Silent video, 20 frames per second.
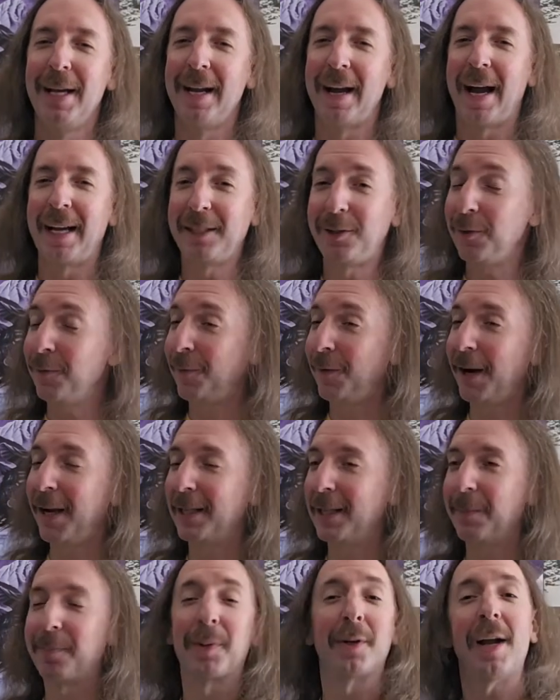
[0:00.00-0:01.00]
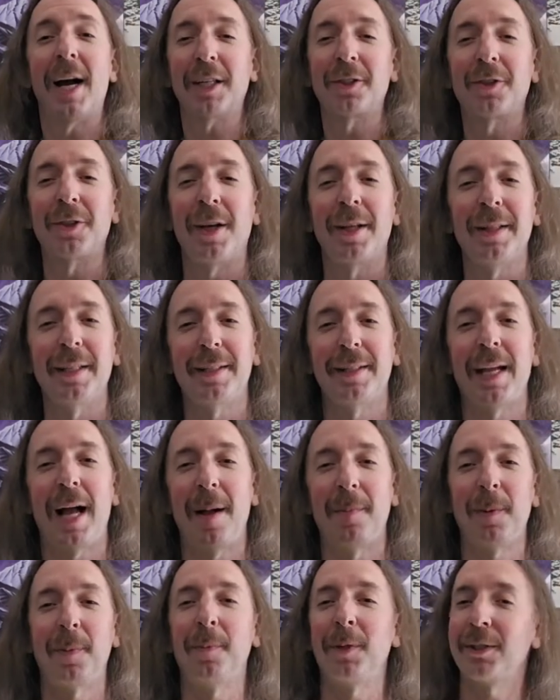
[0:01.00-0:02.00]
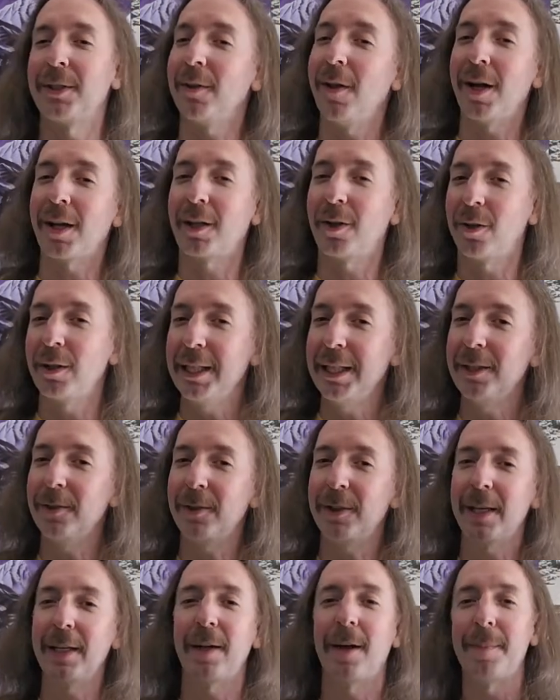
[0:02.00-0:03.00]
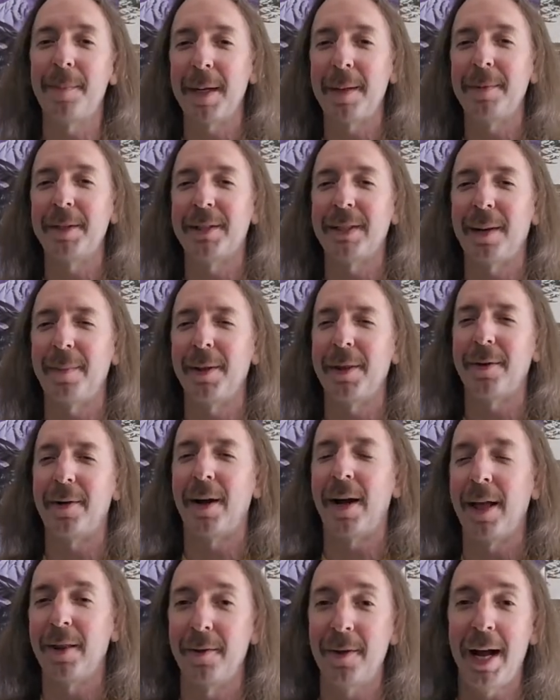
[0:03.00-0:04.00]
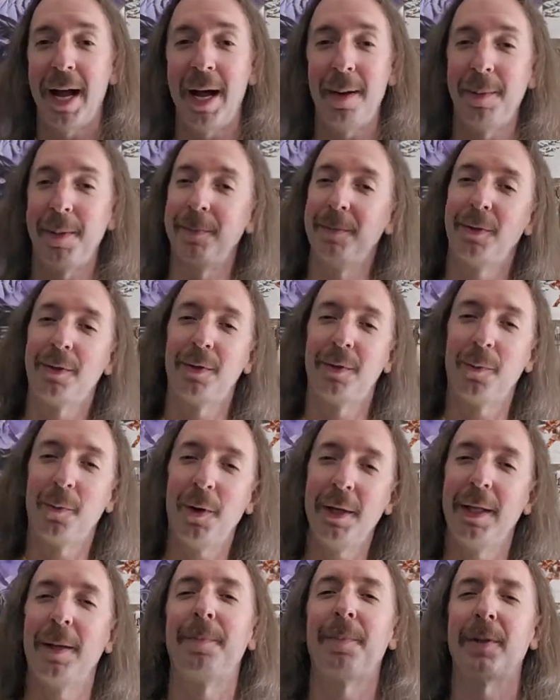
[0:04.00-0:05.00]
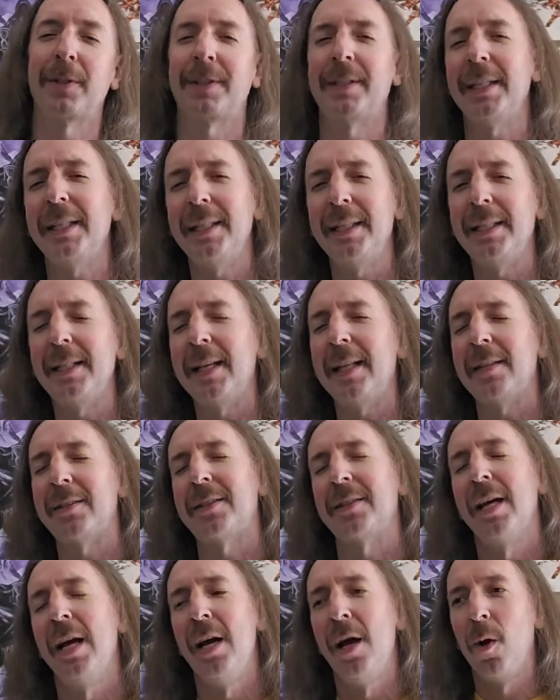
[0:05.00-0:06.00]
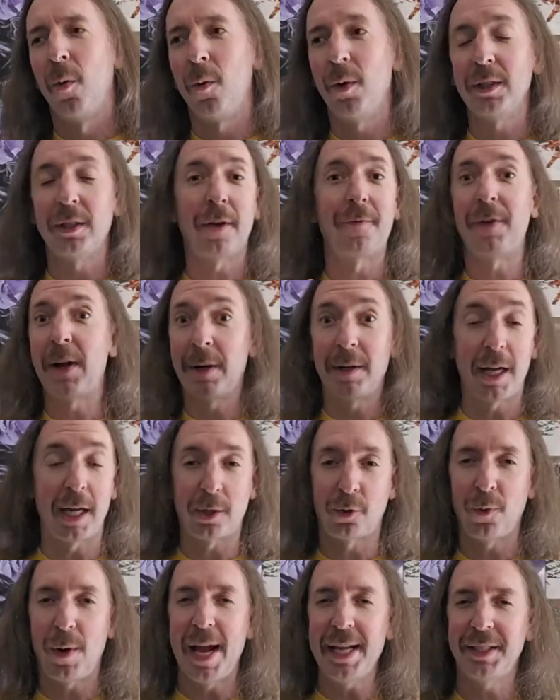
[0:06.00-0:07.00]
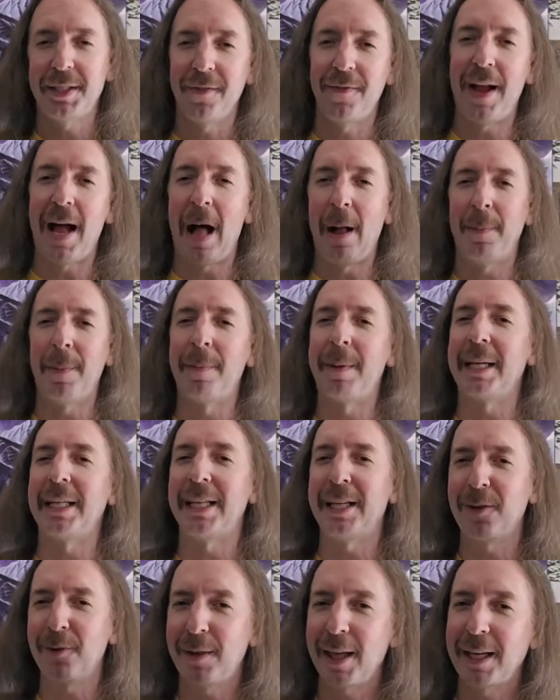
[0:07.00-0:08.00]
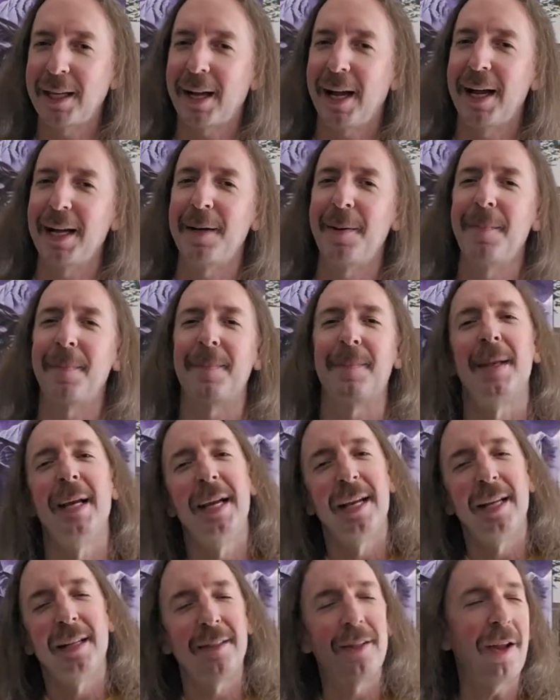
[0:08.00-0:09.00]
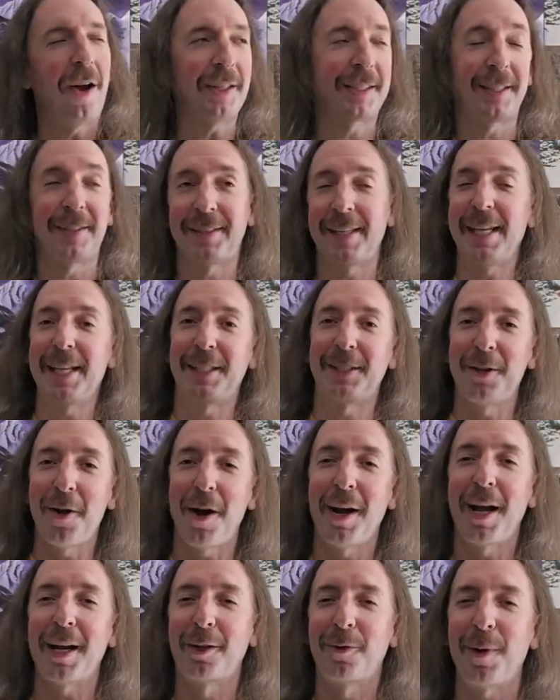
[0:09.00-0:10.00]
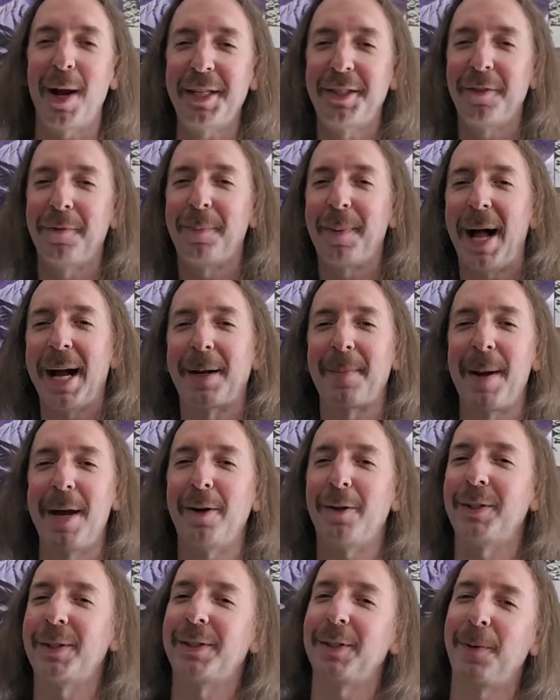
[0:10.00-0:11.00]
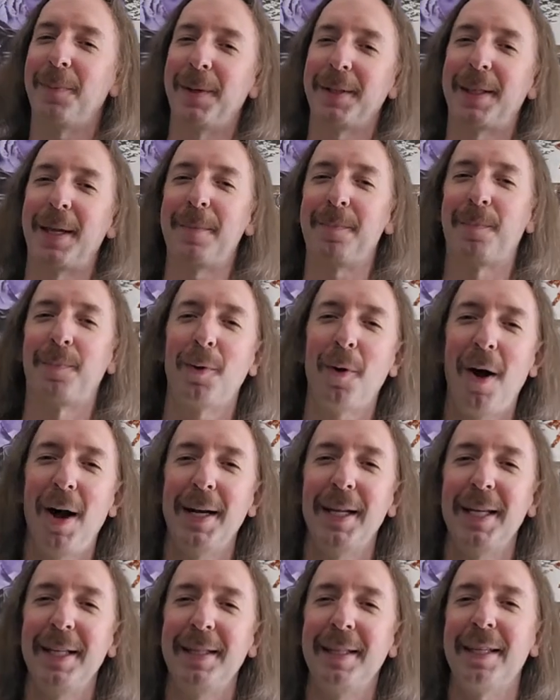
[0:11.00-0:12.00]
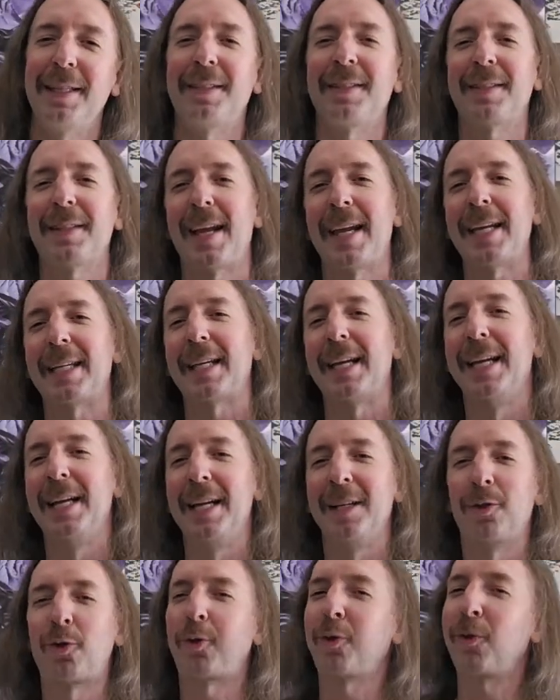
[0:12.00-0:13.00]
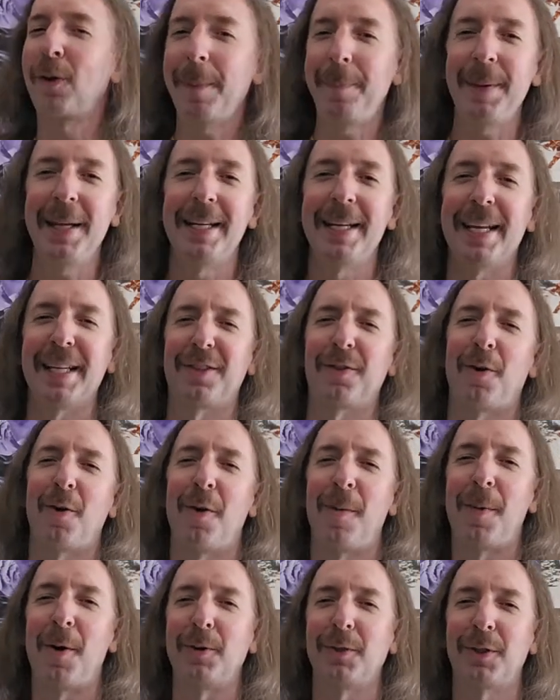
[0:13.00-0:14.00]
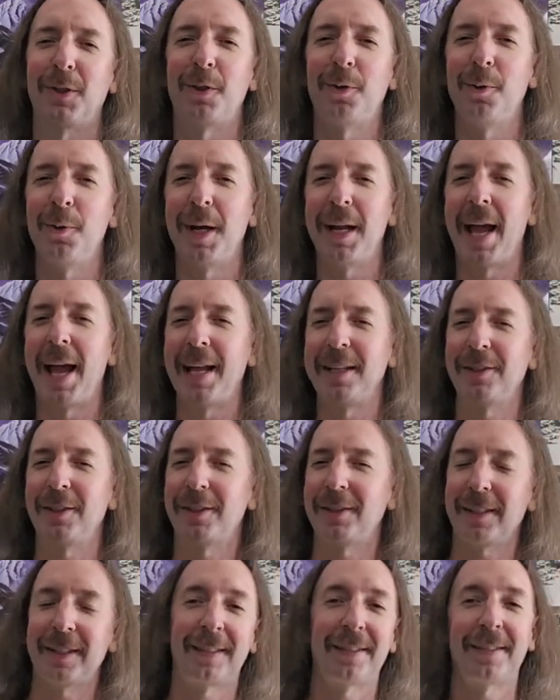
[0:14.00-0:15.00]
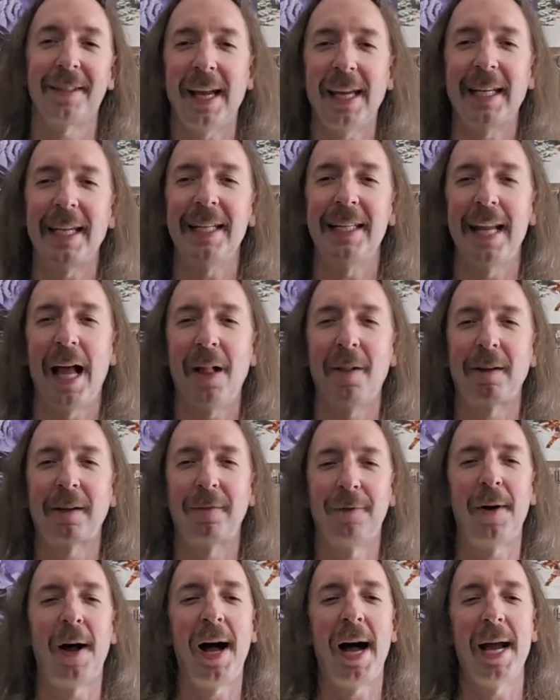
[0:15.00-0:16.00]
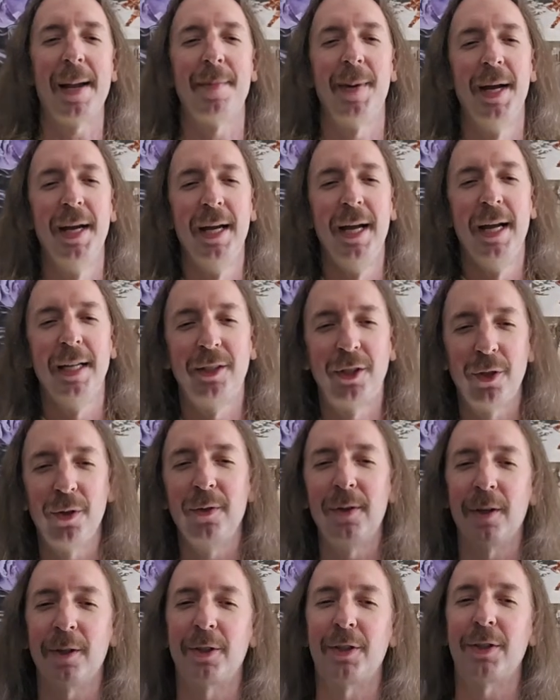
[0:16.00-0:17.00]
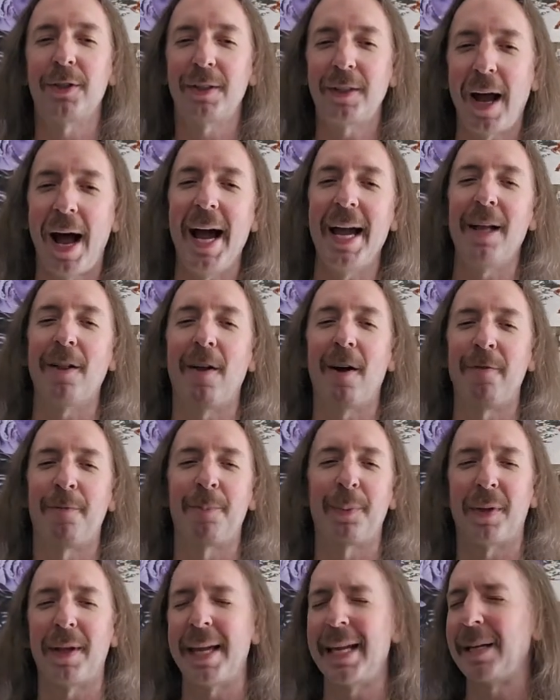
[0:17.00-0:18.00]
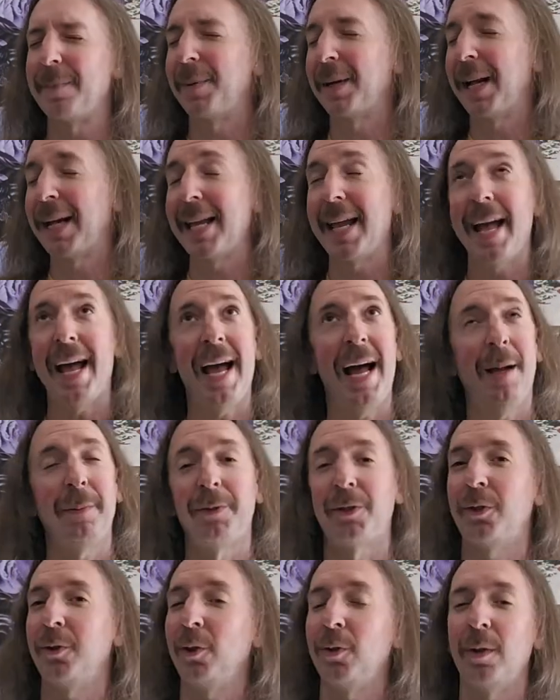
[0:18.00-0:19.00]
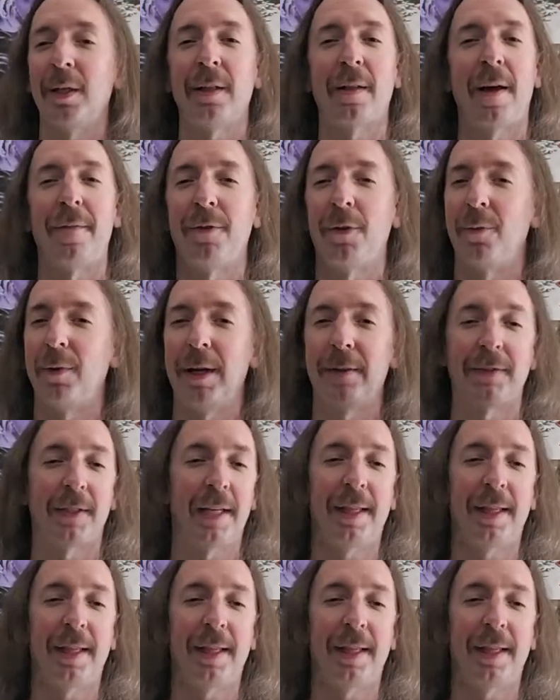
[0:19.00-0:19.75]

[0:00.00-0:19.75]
I do find the production on this album was a lot cleaner than on maybe some of their other albums. The one that preceded this was a very aggressive album, and here they kind of, not to say it's not aggressive black metal still, but they brought in this like trippiness almost to it and just the psychedelic vibe to their style of playing. But I absolutely love the riffs.